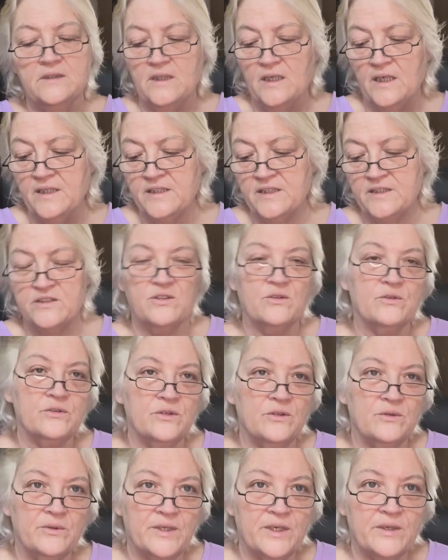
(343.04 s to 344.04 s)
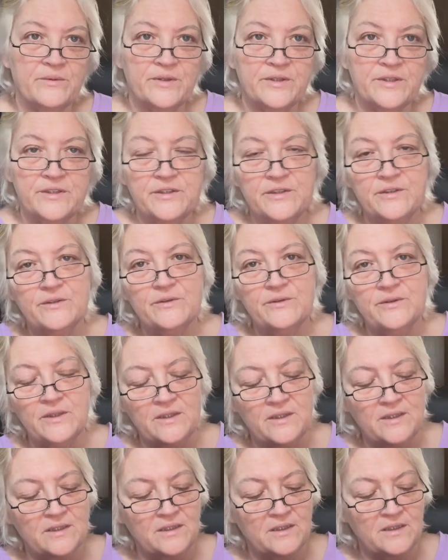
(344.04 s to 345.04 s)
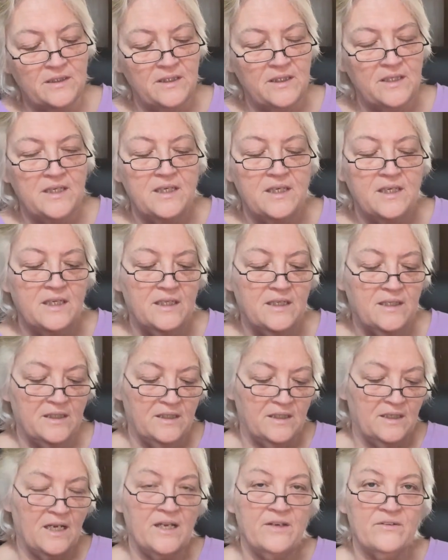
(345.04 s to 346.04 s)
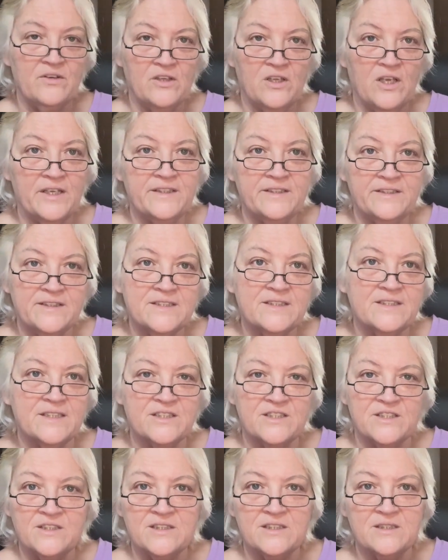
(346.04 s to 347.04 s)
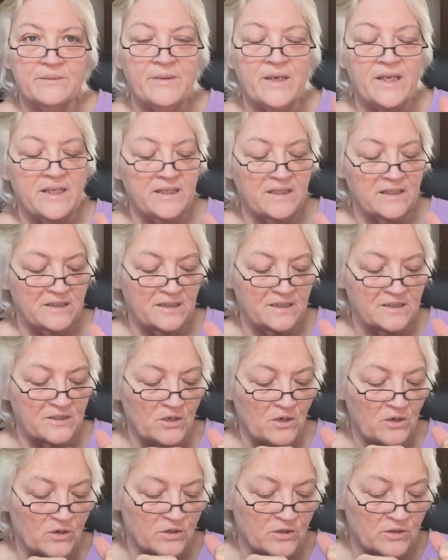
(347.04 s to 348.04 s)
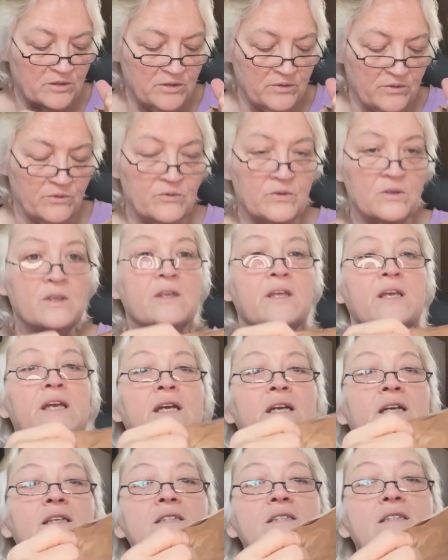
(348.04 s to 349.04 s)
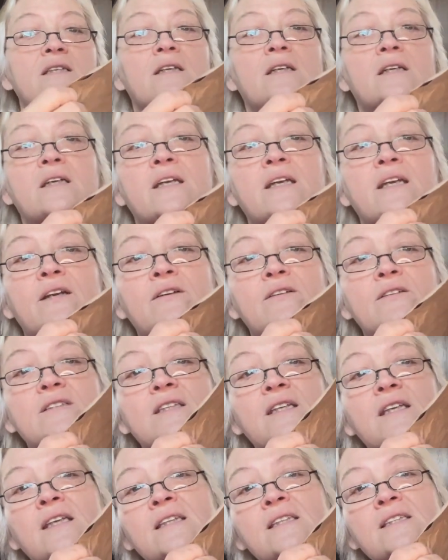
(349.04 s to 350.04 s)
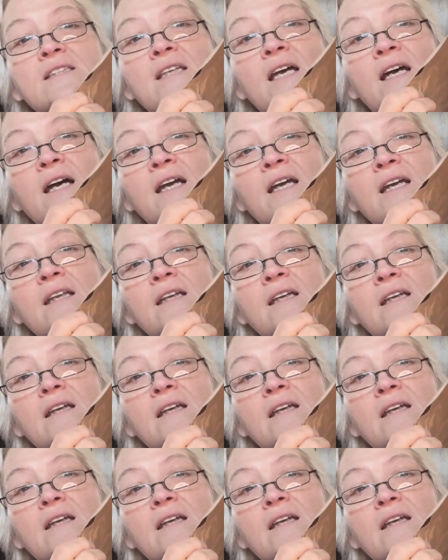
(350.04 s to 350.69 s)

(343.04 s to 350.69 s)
I just don't know what I want to do. I have a lot of decisions to make, as far as it really is, here's the inside.